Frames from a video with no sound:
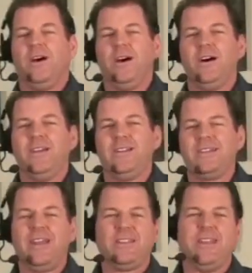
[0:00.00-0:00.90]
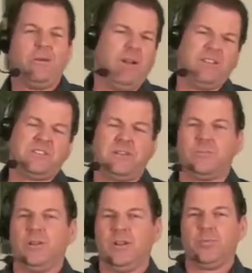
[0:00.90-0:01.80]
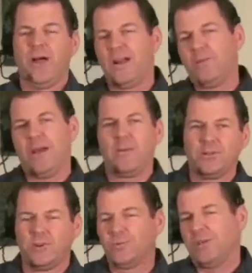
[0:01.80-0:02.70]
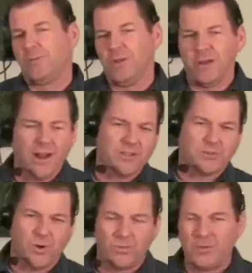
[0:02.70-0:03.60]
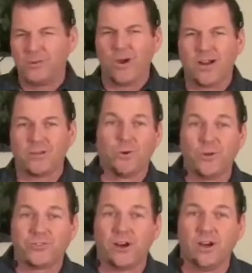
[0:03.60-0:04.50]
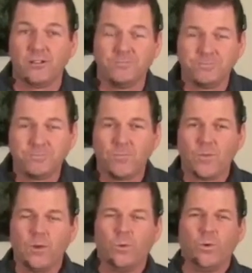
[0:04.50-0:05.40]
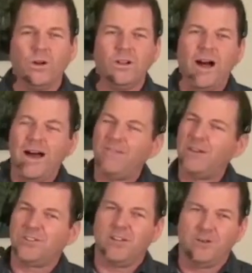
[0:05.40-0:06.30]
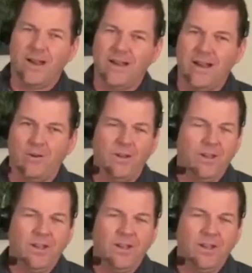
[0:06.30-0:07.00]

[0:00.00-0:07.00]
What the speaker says: that they think, well, this doesn't really apply to me. I'm a drum set player. I just want to be a rock and roll star. Well, I've got to tell you right now,